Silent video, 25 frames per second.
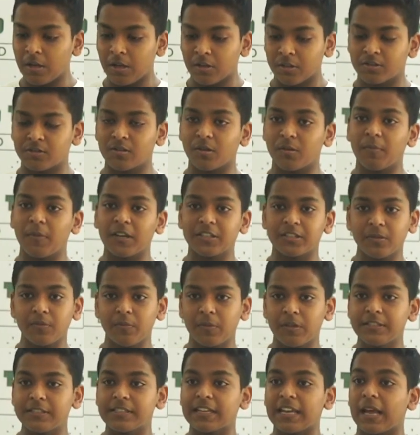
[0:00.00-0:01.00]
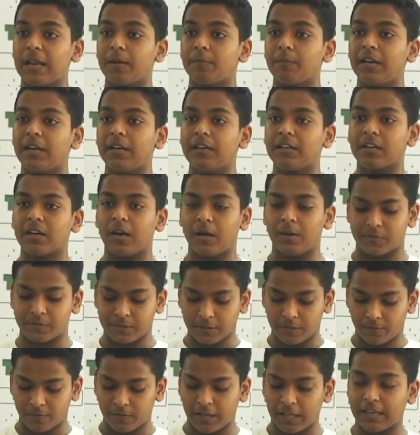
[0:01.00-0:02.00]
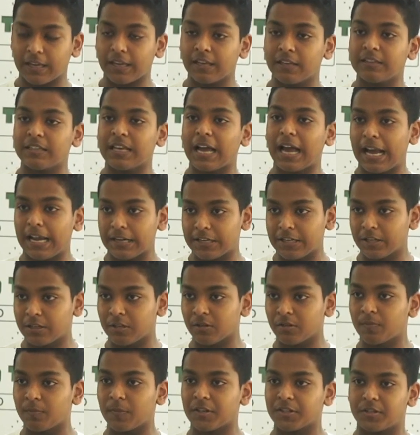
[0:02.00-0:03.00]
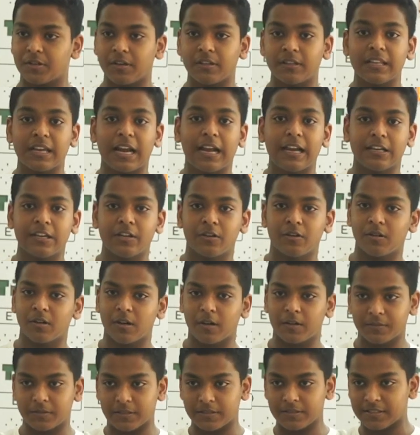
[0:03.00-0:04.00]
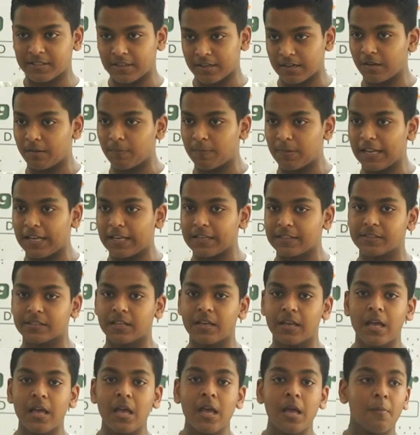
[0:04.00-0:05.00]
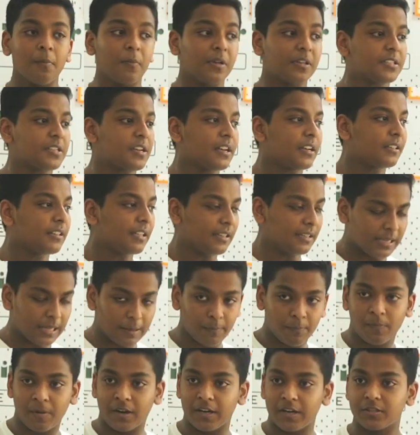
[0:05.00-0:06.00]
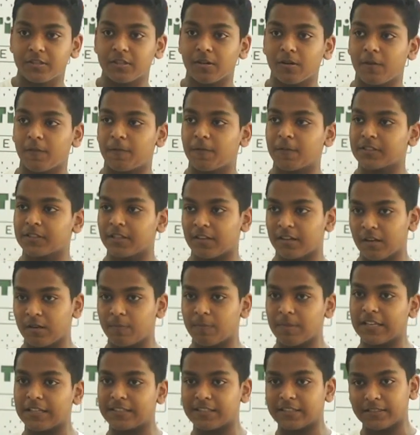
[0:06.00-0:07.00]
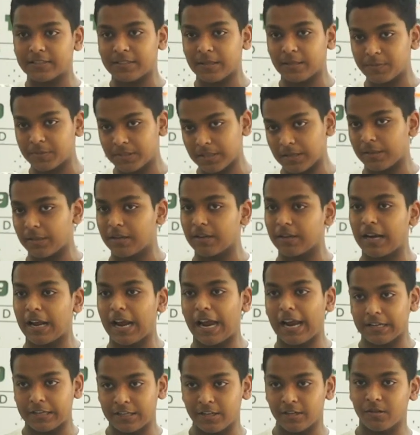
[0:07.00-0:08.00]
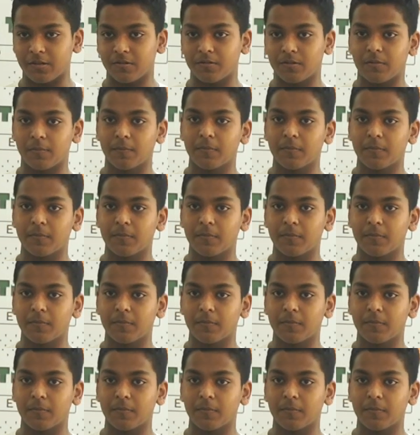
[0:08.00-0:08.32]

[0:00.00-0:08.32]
So measurements can be in terms of taking the altitude, measuring the altitude of a certain place, measuring the temperature of a certain place at some certain altitude.